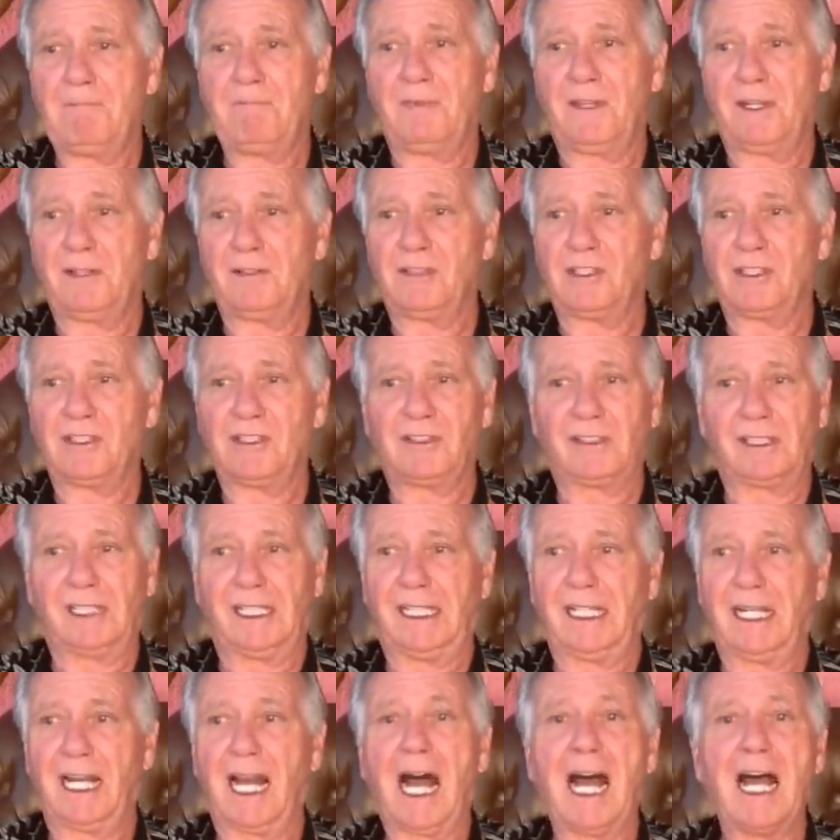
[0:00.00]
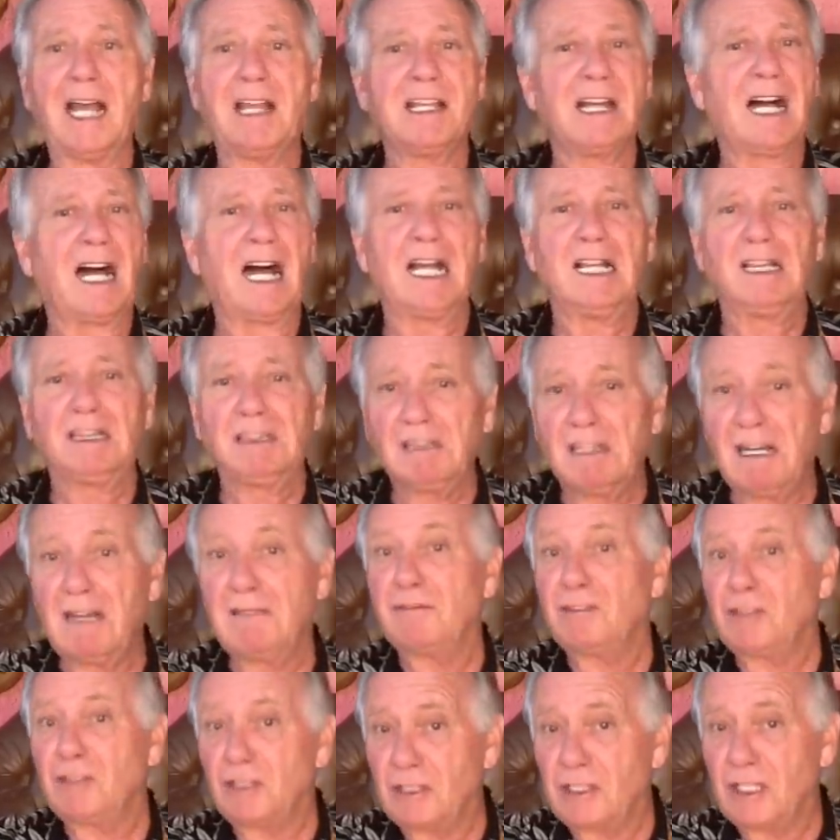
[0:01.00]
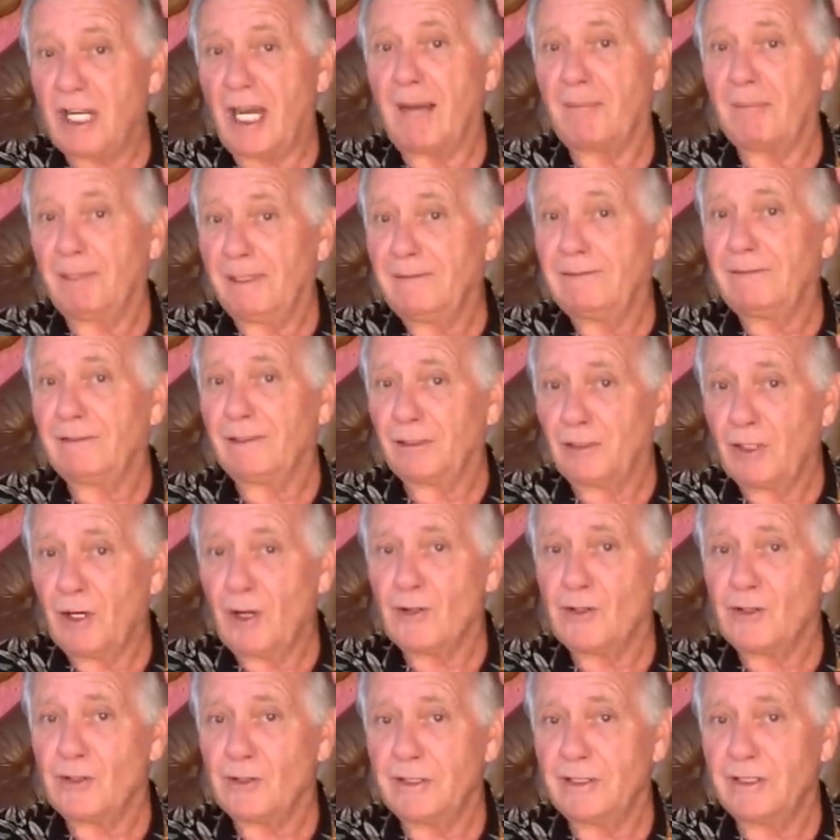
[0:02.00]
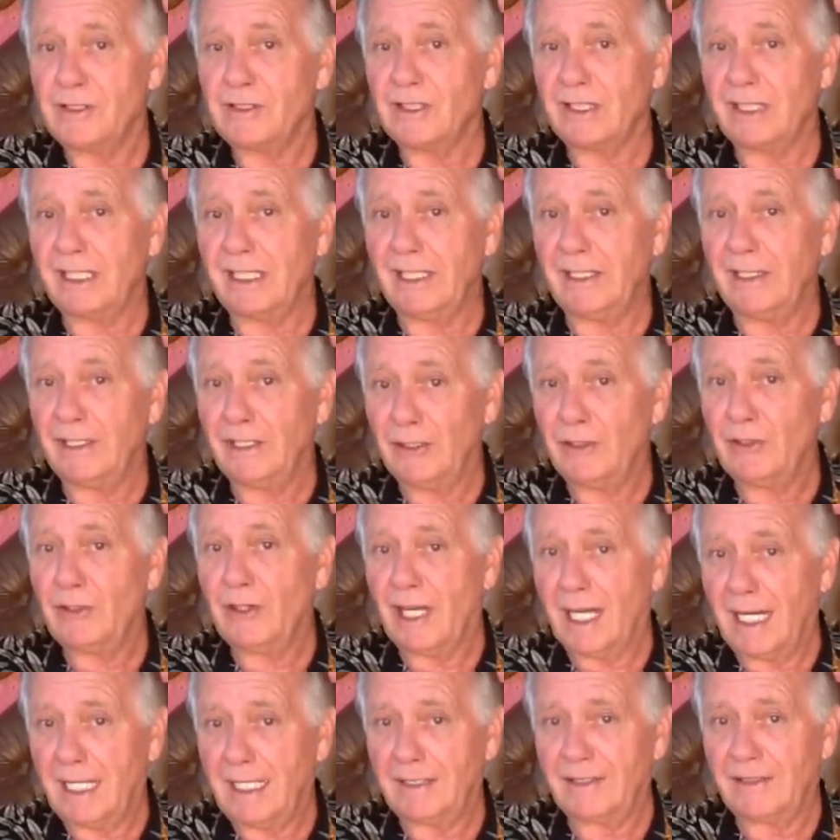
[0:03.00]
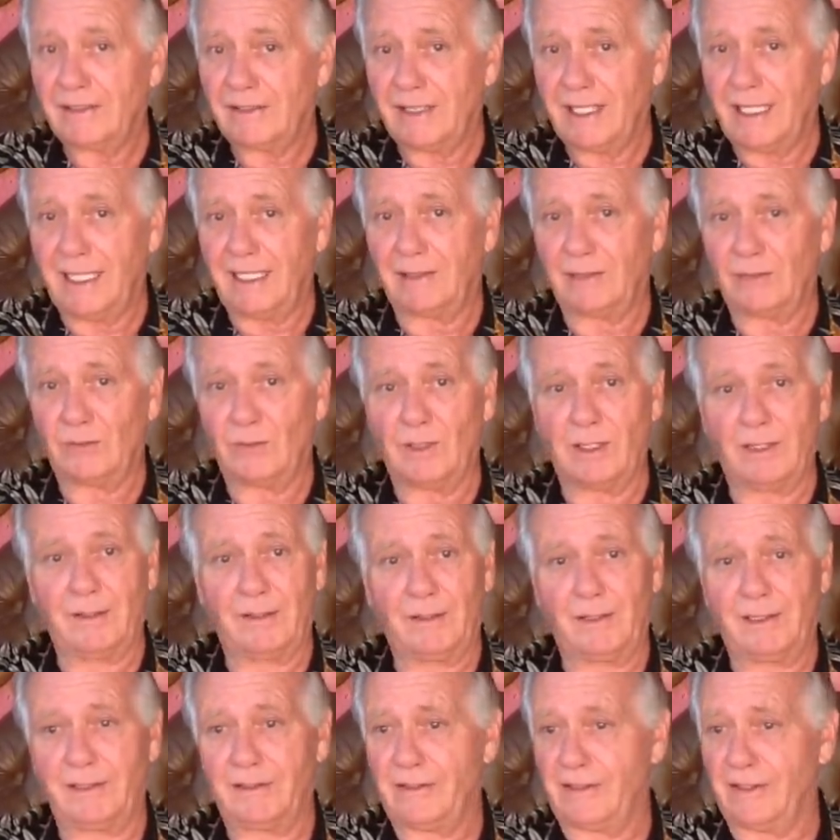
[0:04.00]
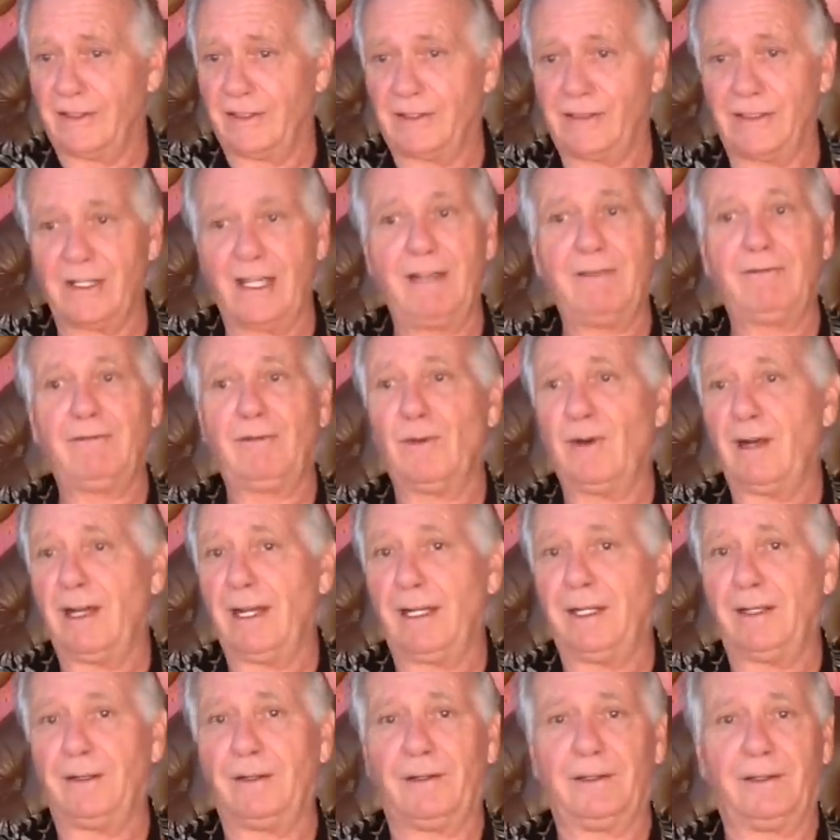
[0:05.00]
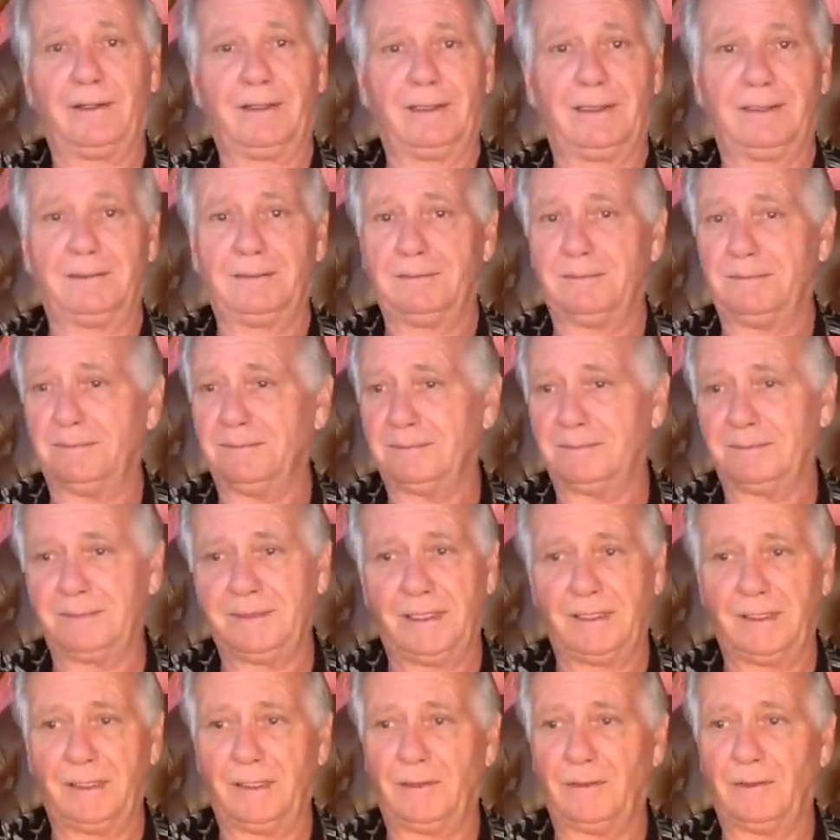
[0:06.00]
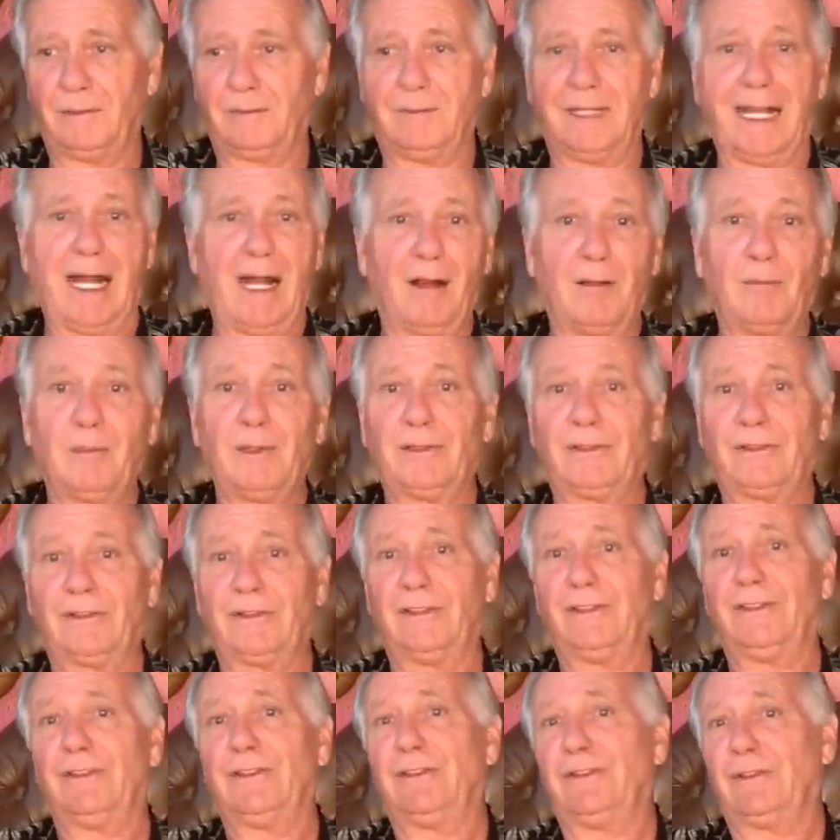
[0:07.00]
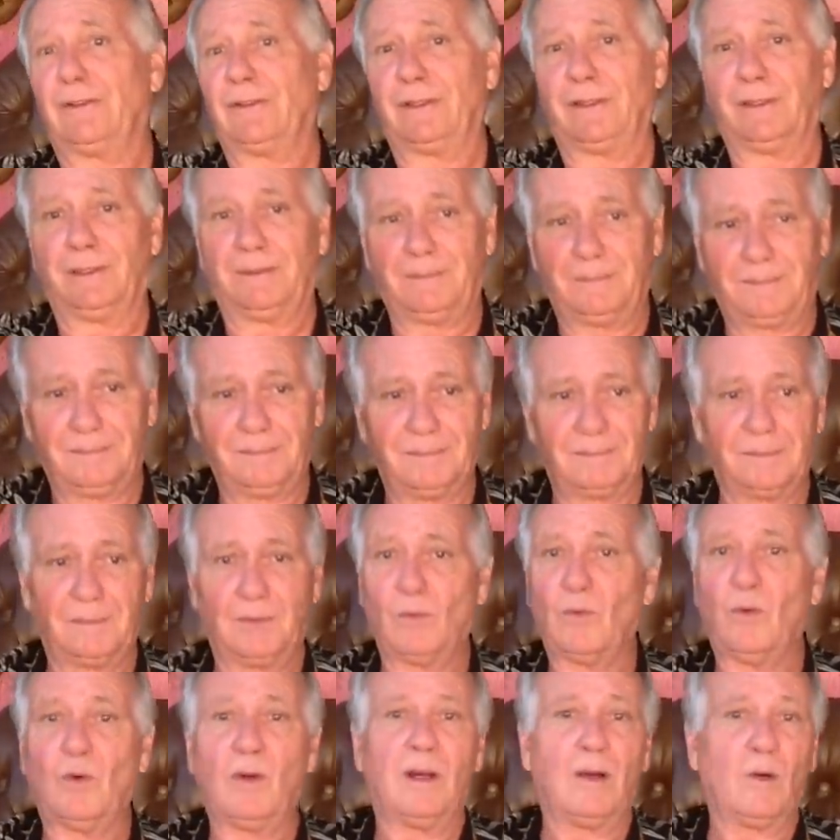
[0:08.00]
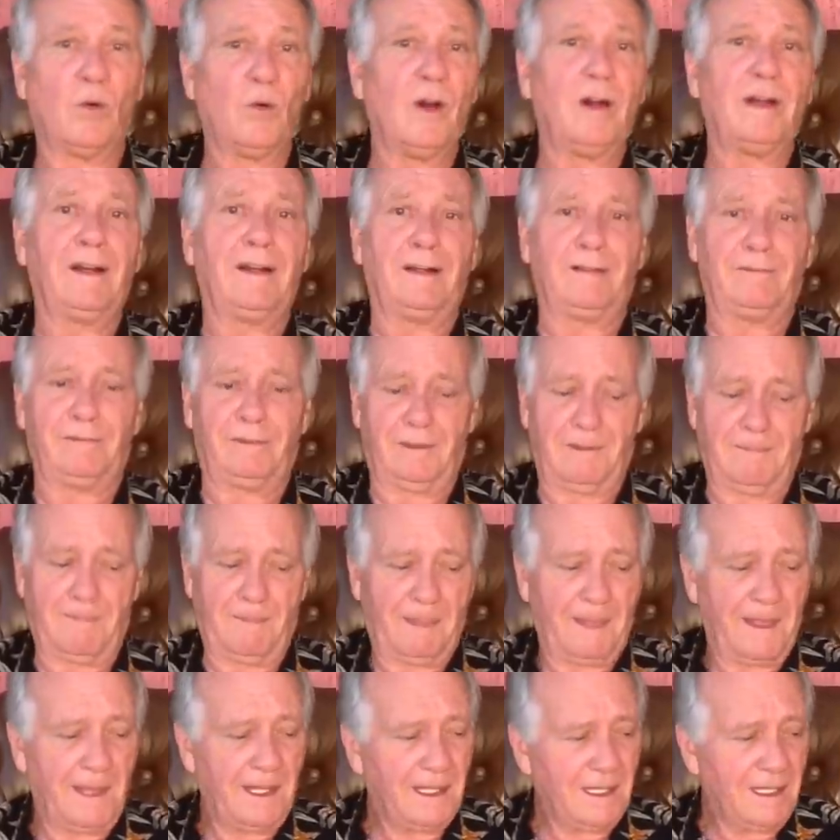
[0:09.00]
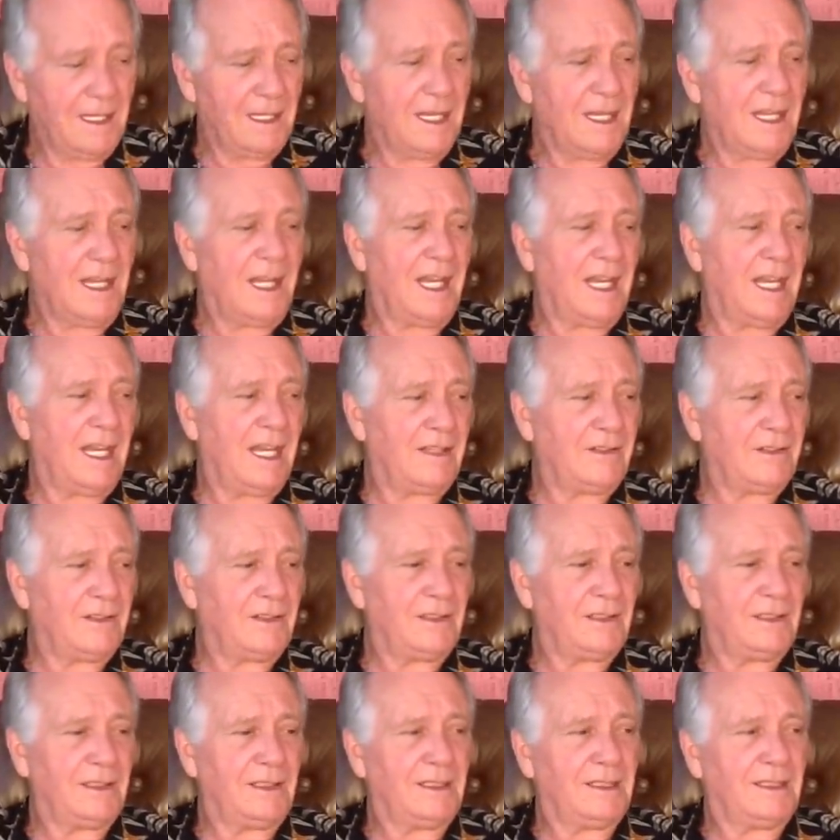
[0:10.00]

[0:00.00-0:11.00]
they're just, I love shopping for groceries in the United States, whether it's a Safeway or a, you know, Albertsons or whatever. And